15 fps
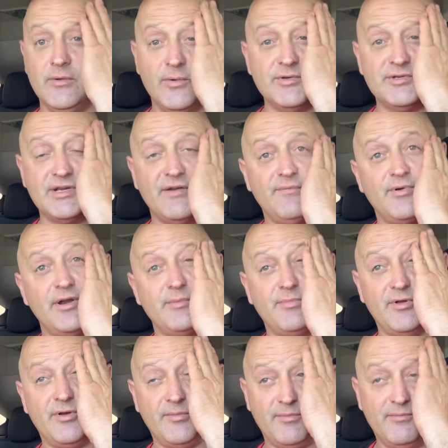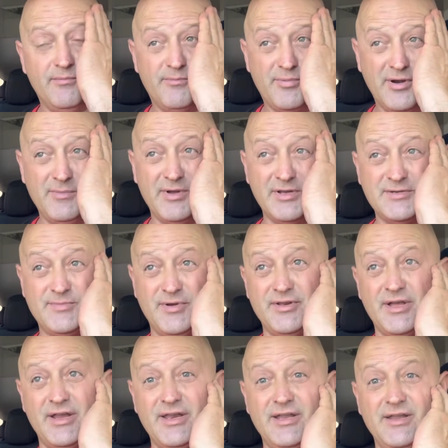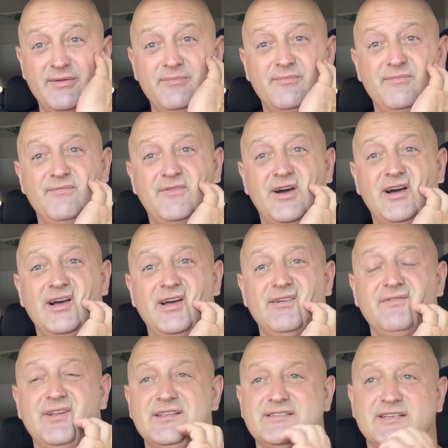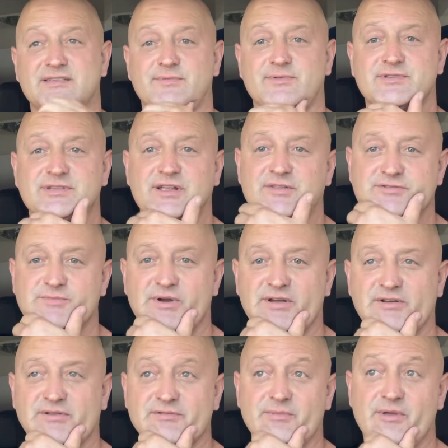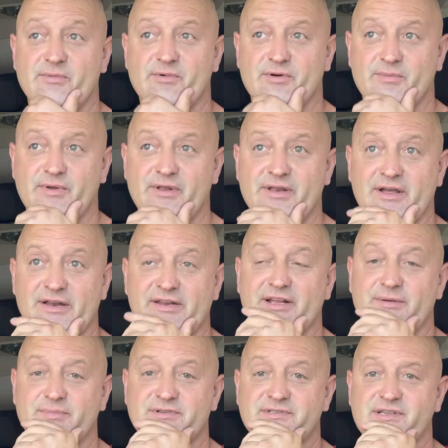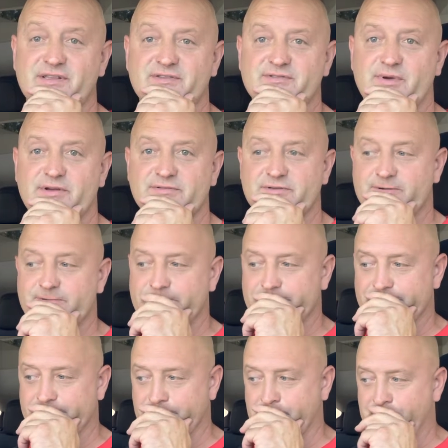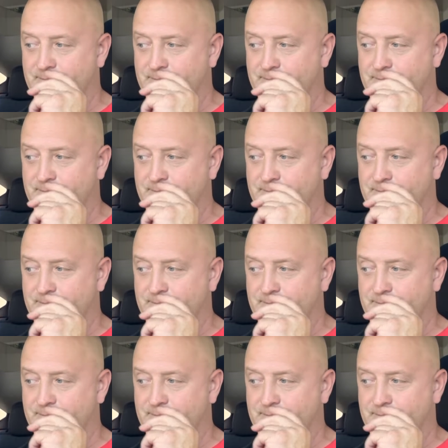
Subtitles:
which I've pretty much put 95-96% of those miles, maybe more, right? 99% of those miles on here.